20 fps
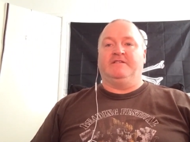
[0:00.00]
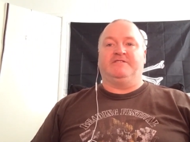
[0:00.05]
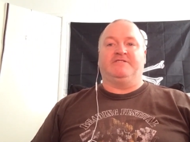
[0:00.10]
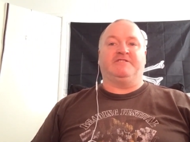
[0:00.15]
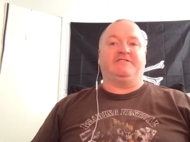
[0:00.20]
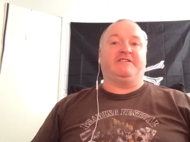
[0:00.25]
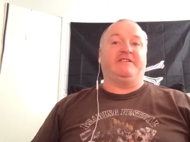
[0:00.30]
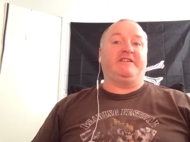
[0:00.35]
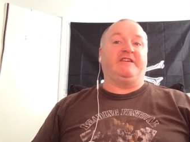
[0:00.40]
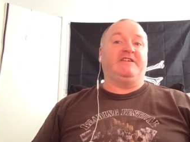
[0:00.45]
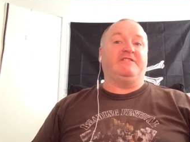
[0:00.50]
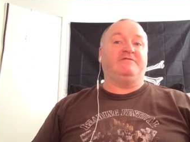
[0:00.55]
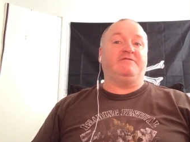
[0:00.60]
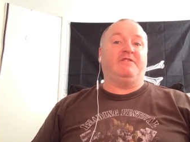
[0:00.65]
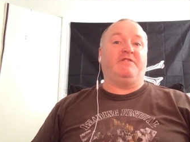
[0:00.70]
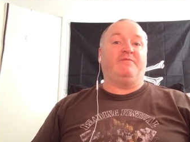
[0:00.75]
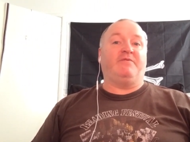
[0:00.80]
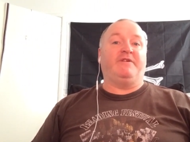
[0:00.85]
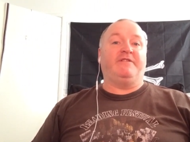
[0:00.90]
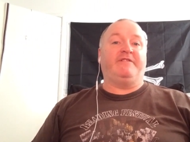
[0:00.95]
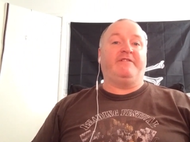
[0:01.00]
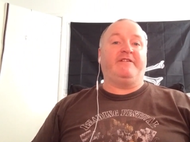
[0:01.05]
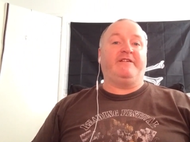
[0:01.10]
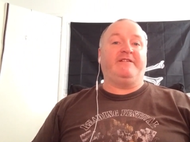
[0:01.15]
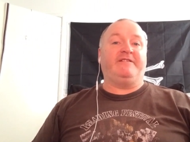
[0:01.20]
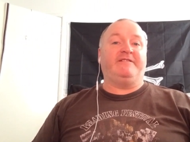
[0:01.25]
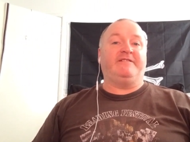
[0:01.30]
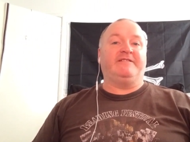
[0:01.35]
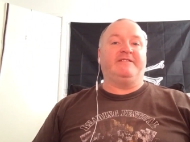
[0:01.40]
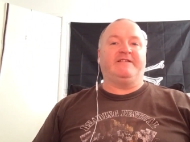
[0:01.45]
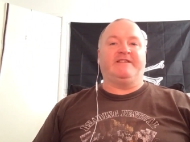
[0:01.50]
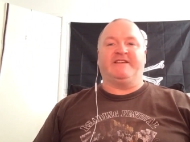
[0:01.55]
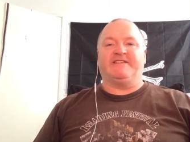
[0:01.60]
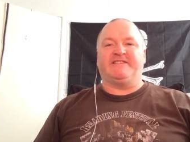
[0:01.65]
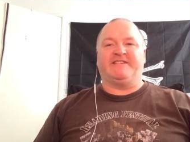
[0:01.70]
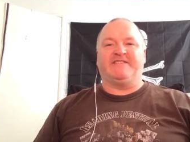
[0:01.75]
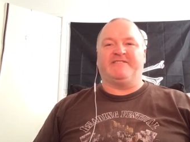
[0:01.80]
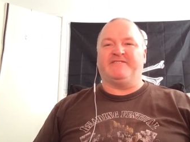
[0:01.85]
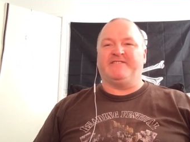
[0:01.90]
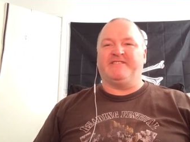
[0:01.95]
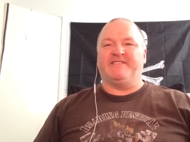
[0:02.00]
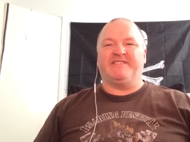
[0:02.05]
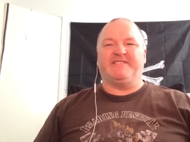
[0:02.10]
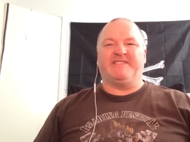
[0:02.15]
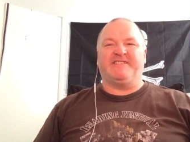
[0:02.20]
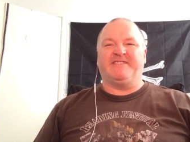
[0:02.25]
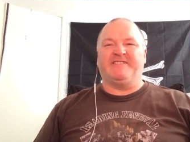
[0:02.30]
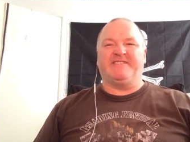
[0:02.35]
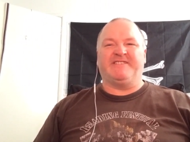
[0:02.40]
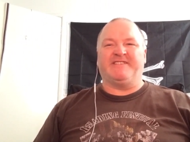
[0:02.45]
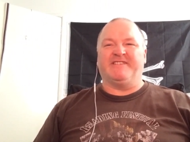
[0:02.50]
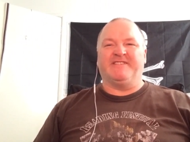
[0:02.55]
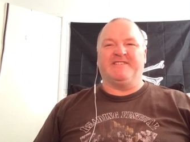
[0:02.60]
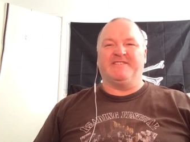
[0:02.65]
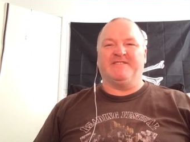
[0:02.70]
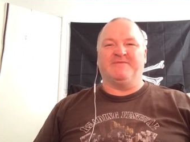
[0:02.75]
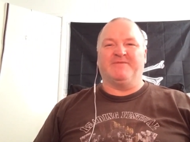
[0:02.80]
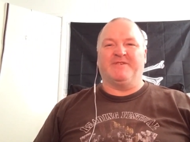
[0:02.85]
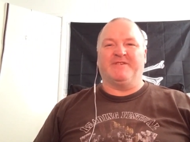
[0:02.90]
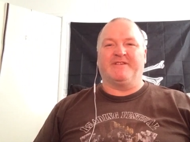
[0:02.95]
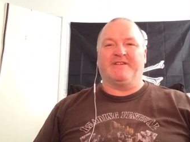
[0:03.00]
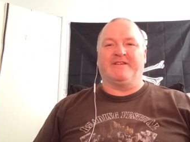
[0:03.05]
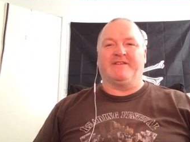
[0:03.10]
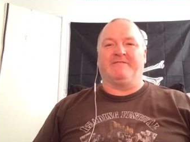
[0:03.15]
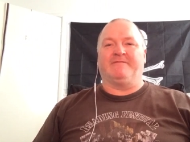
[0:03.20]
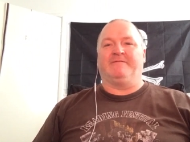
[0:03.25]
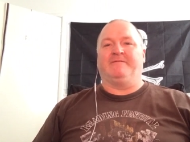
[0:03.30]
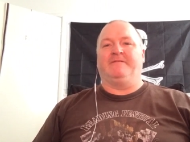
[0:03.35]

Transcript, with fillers: Just in case you are wondering, test and trace still isn't working.